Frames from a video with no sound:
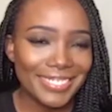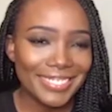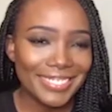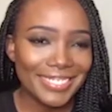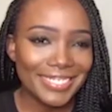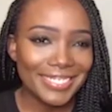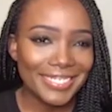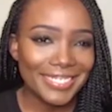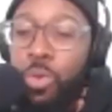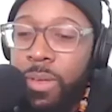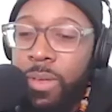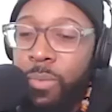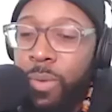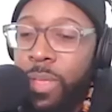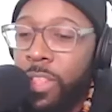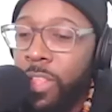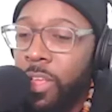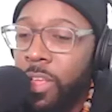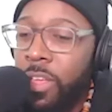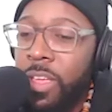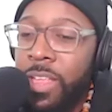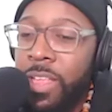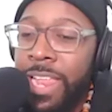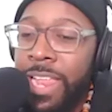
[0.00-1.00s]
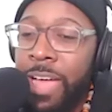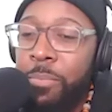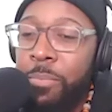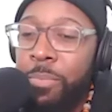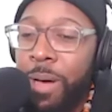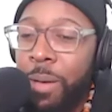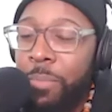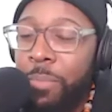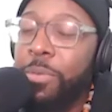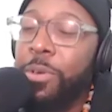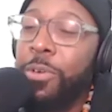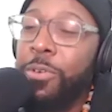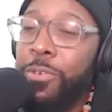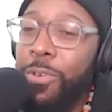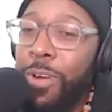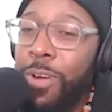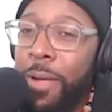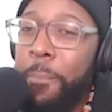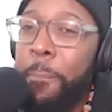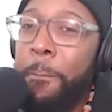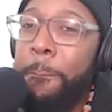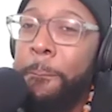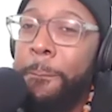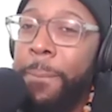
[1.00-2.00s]
Aurie, we know you like Bumbu
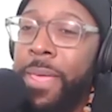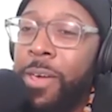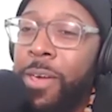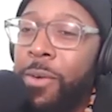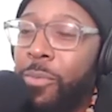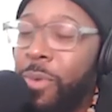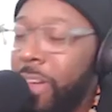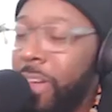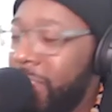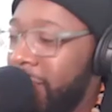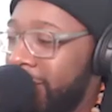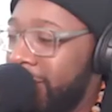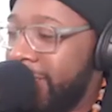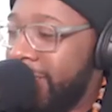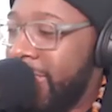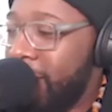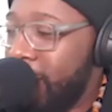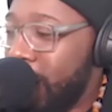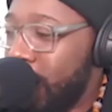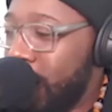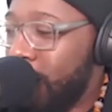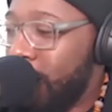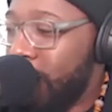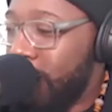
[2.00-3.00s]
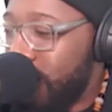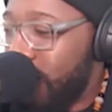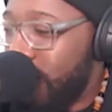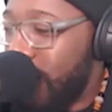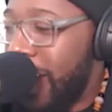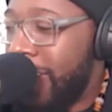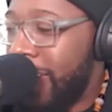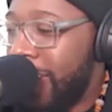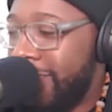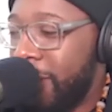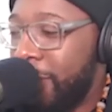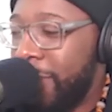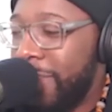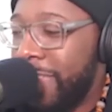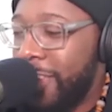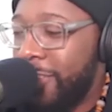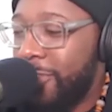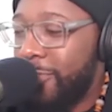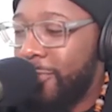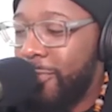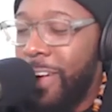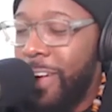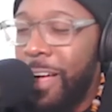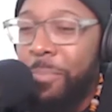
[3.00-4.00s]
rum. We're going to see if you can try some of
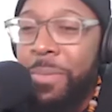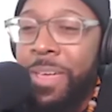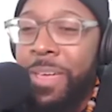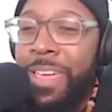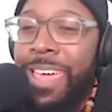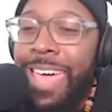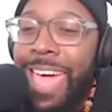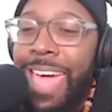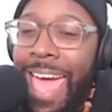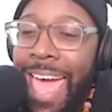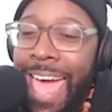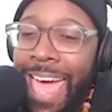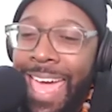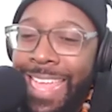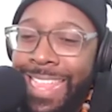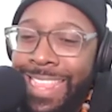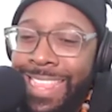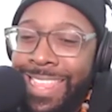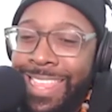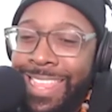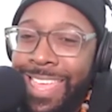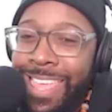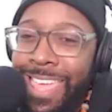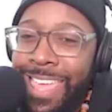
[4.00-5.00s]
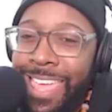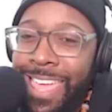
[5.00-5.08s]
this rum, and yeah.